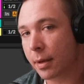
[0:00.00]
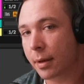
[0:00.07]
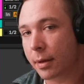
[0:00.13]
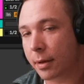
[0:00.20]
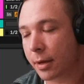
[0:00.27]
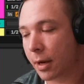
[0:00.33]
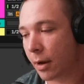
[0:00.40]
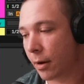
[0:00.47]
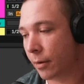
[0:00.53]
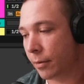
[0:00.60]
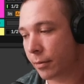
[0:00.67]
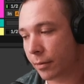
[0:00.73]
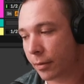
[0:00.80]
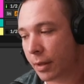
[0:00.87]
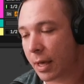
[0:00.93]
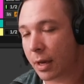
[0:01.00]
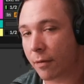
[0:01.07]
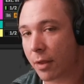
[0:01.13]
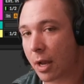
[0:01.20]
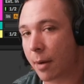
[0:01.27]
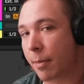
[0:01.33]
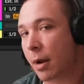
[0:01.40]
you know, thing
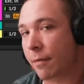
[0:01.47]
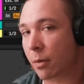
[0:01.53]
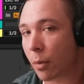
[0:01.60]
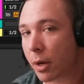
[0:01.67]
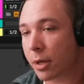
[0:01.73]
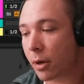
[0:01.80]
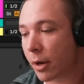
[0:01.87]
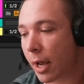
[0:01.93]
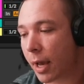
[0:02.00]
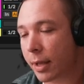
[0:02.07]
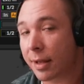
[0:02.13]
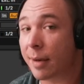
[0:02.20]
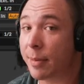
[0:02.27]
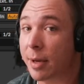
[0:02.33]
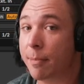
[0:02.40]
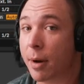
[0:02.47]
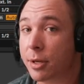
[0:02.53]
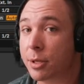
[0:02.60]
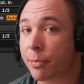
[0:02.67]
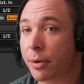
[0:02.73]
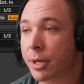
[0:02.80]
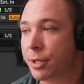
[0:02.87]
over there. But if you want to donate, that'd be
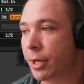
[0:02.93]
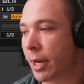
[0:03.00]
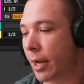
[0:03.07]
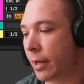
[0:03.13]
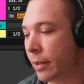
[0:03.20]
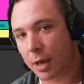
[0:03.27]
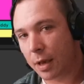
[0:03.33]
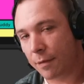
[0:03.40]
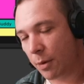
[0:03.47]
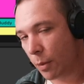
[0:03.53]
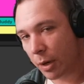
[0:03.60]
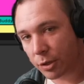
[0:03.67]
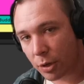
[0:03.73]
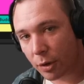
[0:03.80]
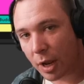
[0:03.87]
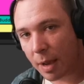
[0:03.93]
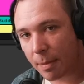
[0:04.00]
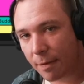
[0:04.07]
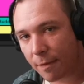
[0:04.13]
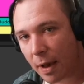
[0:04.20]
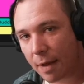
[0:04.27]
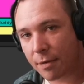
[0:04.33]
much appreciated. If you want to donate
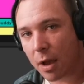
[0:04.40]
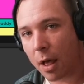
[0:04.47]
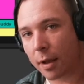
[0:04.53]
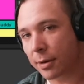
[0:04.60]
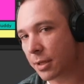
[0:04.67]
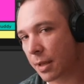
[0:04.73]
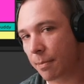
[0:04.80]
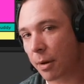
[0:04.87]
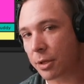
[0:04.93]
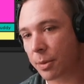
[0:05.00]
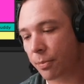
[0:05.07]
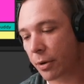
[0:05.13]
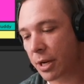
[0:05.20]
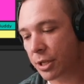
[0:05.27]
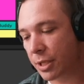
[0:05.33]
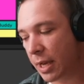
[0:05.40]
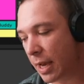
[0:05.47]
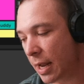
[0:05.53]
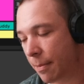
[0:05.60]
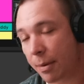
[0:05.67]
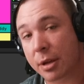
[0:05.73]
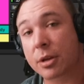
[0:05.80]
me $5, I'd much
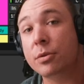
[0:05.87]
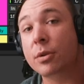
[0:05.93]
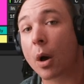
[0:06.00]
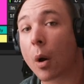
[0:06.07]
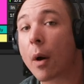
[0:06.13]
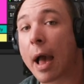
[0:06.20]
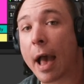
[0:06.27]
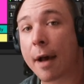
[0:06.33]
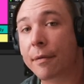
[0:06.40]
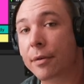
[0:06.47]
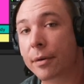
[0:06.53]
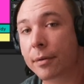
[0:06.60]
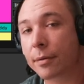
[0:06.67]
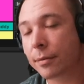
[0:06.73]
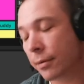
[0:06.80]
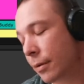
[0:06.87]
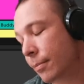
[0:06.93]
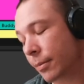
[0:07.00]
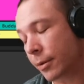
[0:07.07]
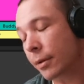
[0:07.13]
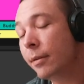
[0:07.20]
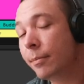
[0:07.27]
appreciate it, but you don't have to.
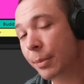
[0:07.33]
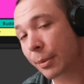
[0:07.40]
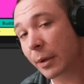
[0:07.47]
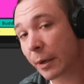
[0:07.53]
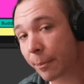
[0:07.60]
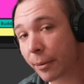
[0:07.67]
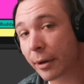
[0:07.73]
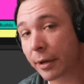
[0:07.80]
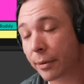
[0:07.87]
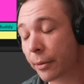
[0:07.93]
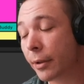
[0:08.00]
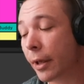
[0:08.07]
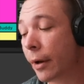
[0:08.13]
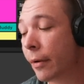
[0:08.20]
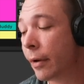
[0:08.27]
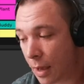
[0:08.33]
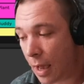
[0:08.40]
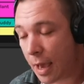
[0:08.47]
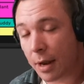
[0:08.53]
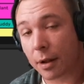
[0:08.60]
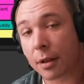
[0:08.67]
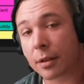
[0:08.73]
It'd be pretty cool though.
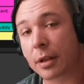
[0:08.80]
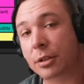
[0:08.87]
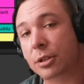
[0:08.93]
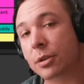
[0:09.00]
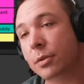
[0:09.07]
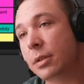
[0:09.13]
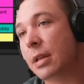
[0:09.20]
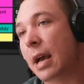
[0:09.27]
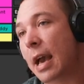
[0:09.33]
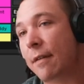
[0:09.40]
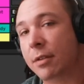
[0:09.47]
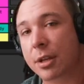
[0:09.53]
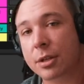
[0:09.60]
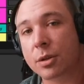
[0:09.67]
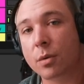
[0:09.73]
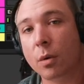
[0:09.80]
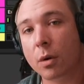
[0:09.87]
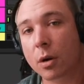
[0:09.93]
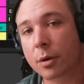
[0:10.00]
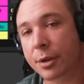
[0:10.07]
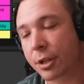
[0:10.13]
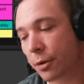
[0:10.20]
Another thing too is I have a
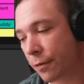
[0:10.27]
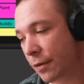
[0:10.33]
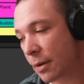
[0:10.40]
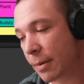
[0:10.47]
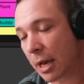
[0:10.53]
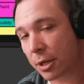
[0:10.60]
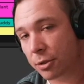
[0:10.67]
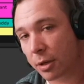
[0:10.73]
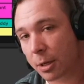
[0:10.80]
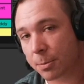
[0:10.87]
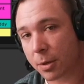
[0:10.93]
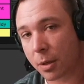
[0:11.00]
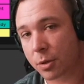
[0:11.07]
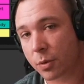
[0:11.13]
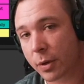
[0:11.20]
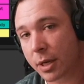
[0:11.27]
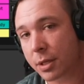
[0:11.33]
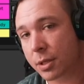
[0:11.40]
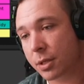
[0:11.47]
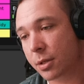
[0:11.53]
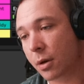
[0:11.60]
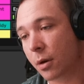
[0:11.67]
Discord. We do feedback streams on
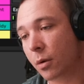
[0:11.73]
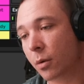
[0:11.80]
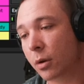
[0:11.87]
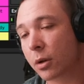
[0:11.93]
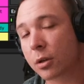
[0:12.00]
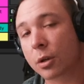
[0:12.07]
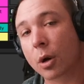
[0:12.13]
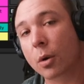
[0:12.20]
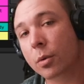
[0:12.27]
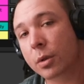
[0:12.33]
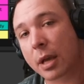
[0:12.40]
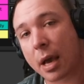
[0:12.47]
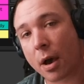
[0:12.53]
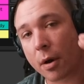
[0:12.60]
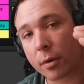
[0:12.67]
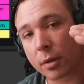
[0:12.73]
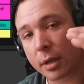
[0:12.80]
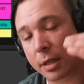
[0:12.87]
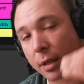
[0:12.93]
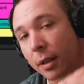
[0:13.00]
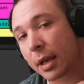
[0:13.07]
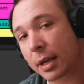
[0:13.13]
Twitch. So go down
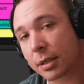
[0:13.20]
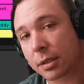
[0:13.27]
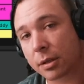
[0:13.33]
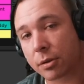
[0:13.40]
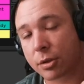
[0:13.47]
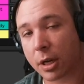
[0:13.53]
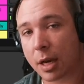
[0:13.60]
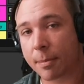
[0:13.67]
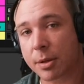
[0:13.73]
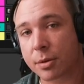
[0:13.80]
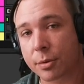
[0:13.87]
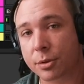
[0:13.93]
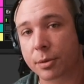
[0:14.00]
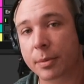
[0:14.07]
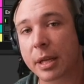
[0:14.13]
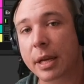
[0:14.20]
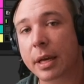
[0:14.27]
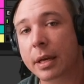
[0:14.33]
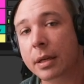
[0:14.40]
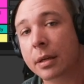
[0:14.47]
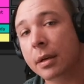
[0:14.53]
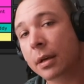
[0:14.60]
in the links, go check out my social
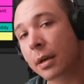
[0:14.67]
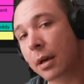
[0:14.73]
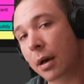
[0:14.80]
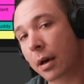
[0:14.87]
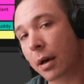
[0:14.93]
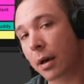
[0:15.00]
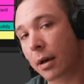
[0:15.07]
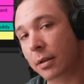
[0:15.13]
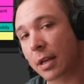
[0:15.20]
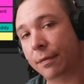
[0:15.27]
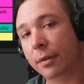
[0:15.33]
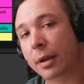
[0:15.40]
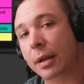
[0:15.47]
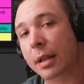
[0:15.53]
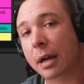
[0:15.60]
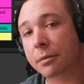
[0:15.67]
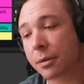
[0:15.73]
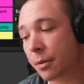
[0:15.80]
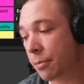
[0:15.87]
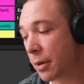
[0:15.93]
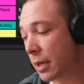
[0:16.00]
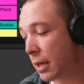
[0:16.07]
media. Definitely connect
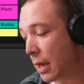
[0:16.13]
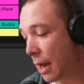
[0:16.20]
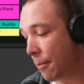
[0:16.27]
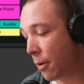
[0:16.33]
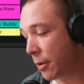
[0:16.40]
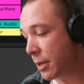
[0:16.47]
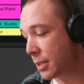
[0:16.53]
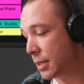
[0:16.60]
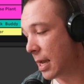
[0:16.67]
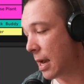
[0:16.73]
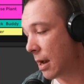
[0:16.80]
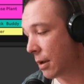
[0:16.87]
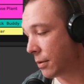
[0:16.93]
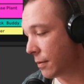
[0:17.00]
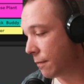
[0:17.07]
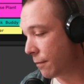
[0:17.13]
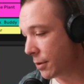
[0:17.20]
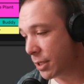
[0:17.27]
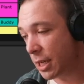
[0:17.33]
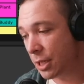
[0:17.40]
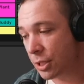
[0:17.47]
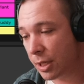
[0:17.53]
with me. I'm always down for
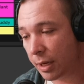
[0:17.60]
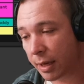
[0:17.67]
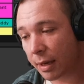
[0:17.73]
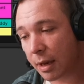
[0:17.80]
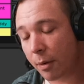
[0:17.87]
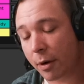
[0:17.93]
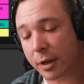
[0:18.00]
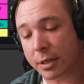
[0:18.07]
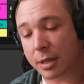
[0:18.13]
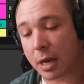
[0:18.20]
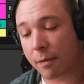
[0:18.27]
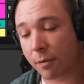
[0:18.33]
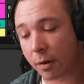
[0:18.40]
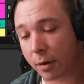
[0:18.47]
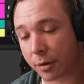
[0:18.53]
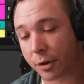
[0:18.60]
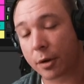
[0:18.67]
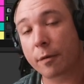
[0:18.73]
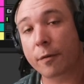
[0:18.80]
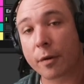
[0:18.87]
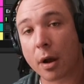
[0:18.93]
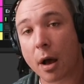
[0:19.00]
teaching. I'm always down for
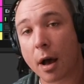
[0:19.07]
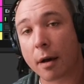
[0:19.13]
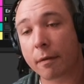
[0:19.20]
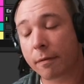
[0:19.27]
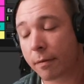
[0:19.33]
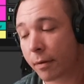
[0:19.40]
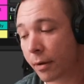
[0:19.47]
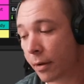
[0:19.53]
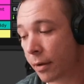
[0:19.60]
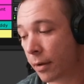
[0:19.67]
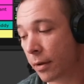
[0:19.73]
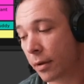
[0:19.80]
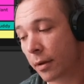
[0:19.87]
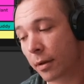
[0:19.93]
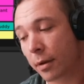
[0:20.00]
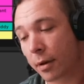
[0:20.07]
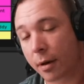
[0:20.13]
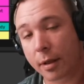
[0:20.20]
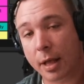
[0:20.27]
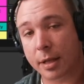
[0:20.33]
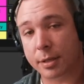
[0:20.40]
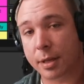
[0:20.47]
goofing off,
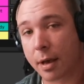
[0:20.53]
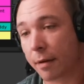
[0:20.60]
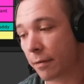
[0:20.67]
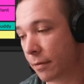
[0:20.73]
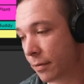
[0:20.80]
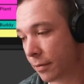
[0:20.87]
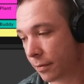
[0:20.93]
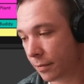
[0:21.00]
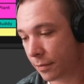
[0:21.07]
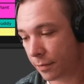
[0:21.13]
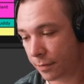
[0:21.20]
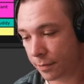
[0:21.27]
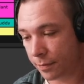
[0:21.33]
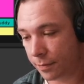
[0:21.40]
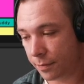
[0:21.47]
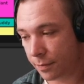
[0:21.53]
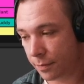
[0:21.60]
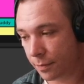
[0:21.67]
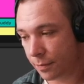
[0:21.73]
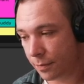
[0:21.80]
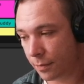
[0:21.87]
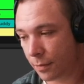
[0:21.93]
all that stuff.
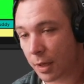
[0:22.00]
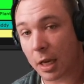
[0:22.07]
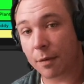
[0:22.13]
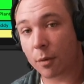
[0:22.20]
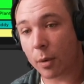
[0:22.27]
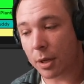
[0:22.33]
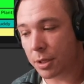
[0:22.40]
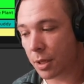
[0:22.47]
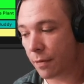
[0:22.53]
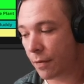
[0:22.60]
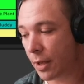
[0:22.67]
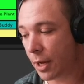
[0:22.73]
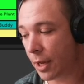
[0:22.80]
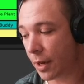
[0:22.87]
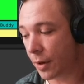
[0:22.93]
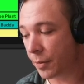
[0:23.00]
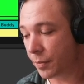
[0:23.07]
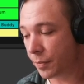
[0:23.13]
Thank you for watching the video.